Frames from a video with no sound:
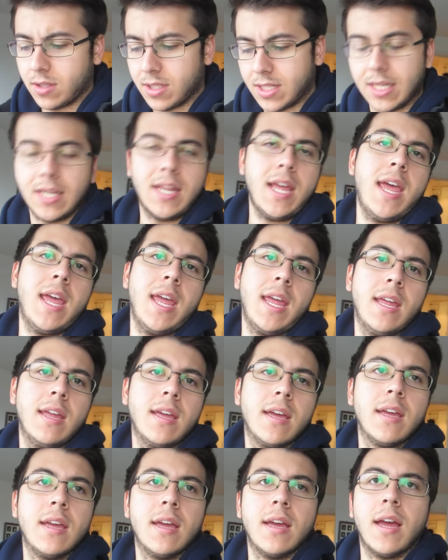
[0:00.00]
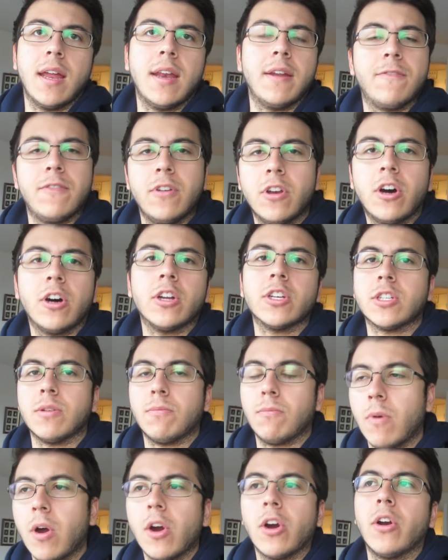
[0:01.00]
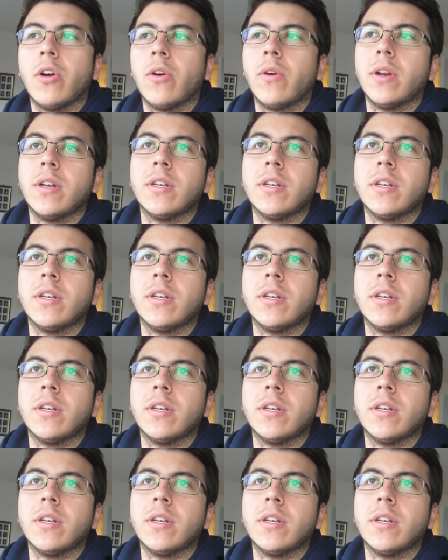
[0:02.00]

today, and if not, tomorrow.